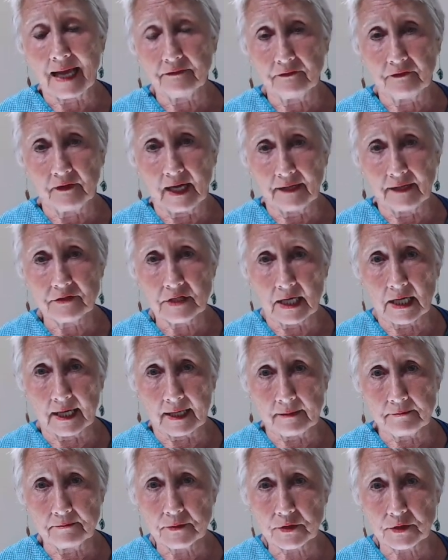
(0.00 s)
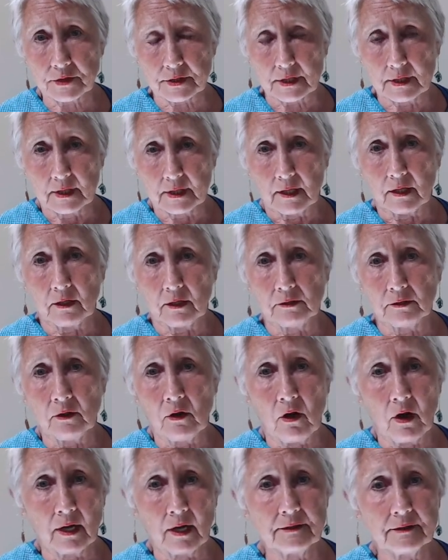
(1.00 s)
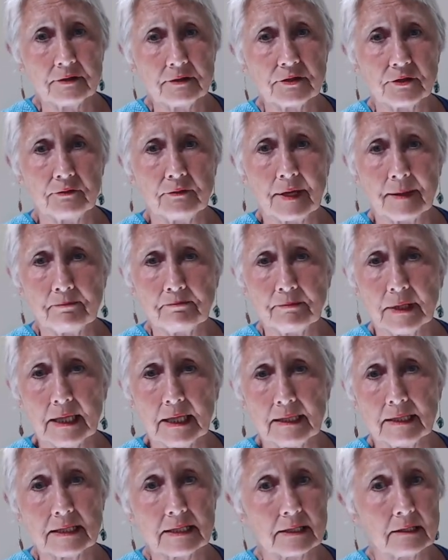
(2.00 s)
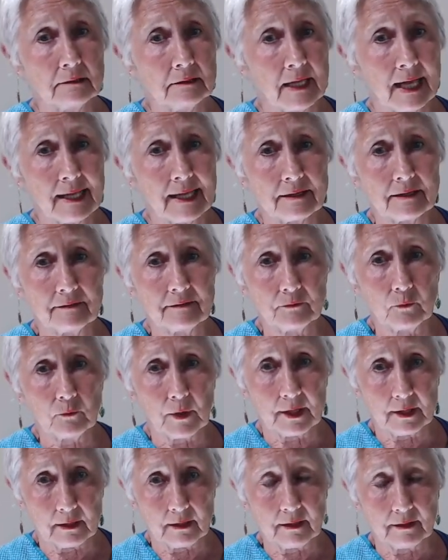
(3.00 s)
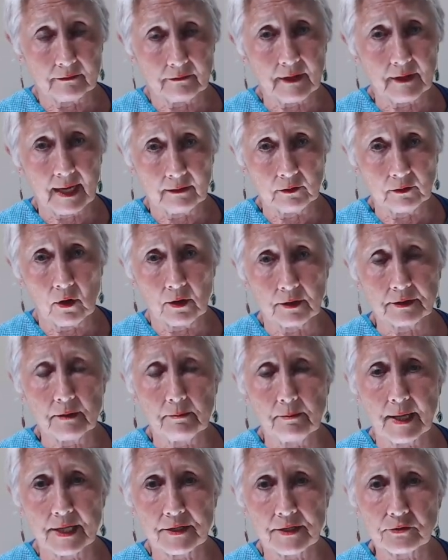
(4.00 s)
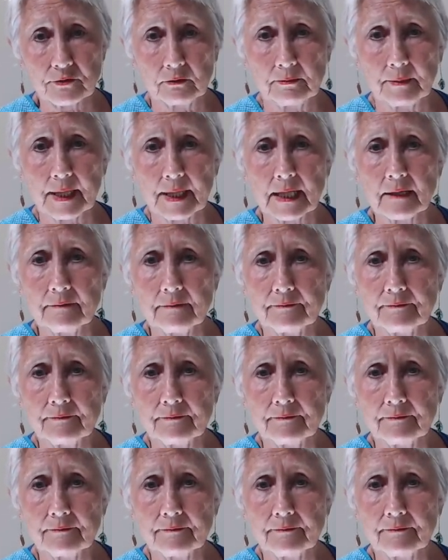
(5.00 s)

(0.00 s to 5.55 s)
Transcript: 5 times along the strip that is the length of how long the bench will be.